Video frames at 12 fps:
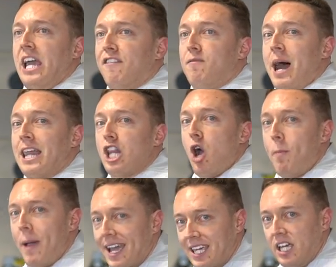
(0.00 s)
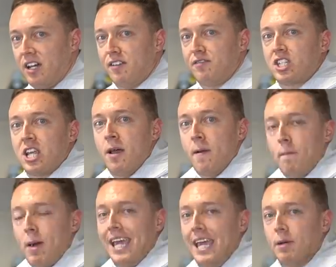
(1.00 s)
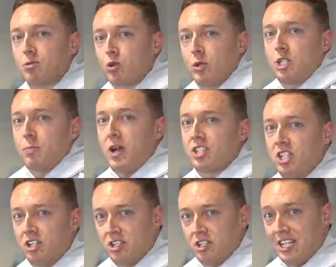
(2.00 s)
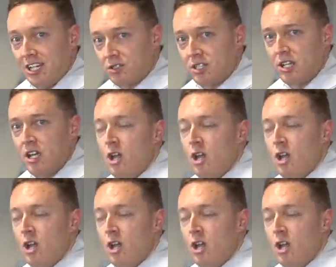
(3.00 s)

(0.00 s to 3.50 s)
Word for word: If my low back gives, my hips reach posterior tilt,